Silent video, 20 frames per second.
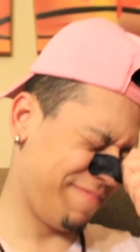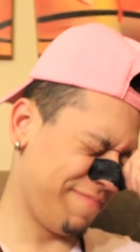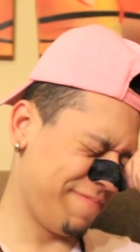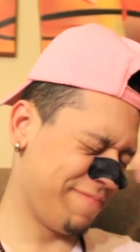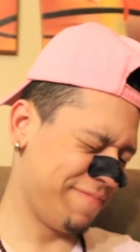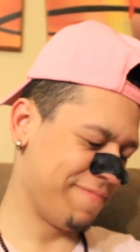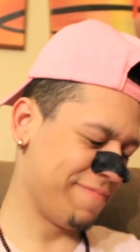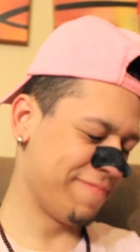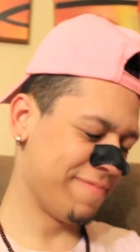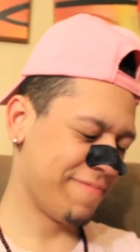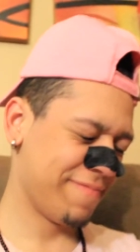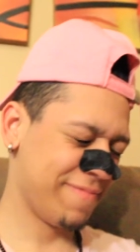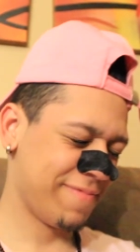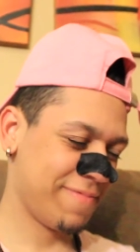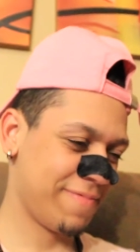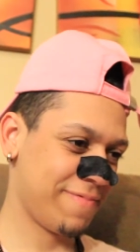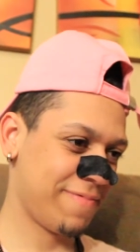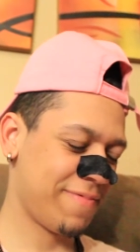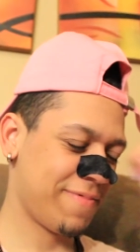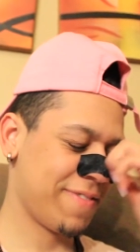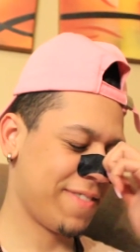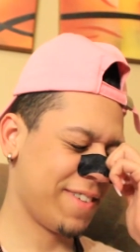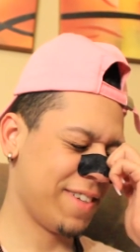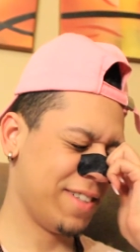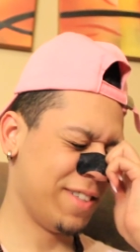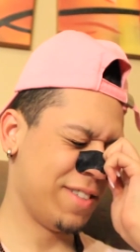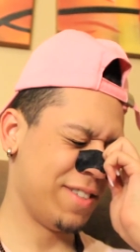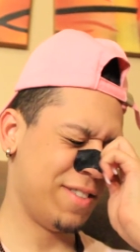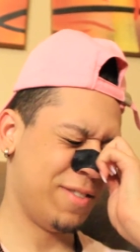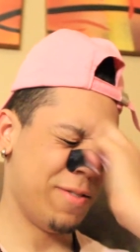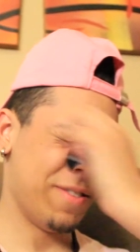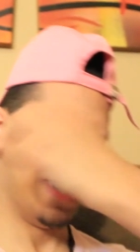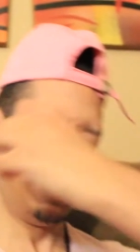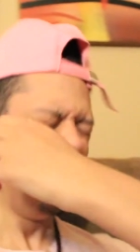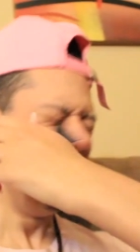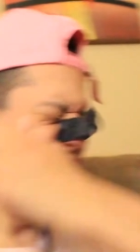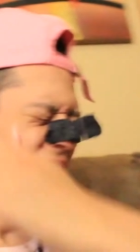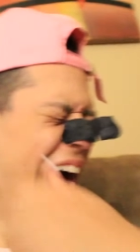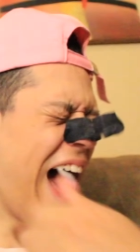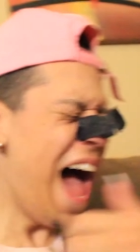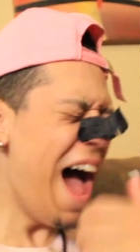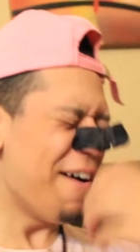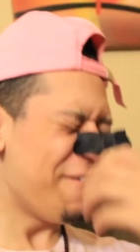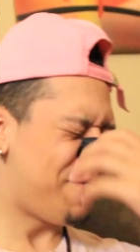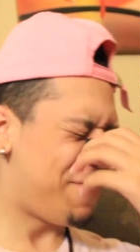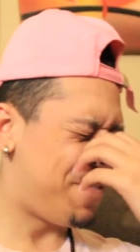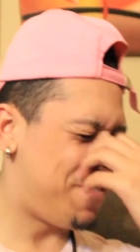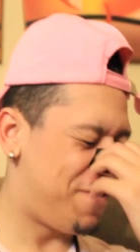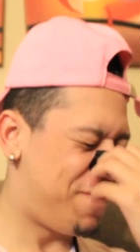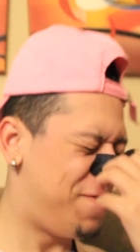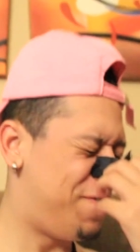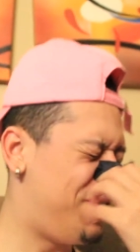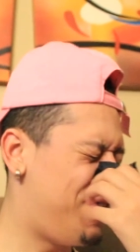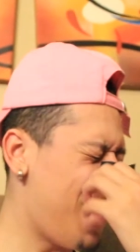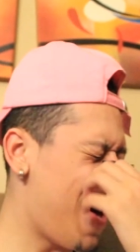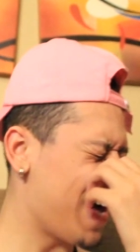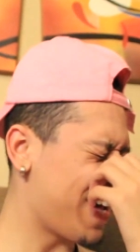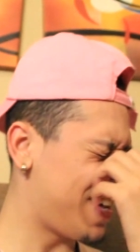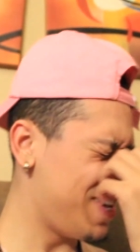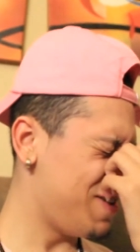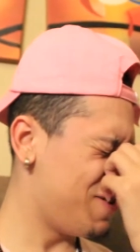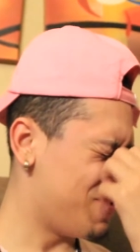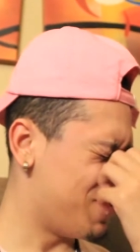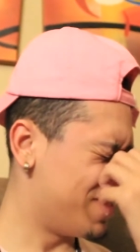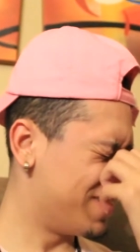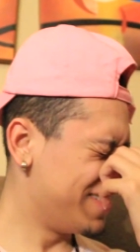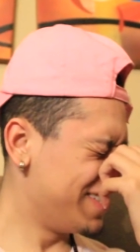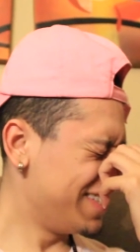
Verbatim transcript: Mm. Just do it. Ah! Fuck you!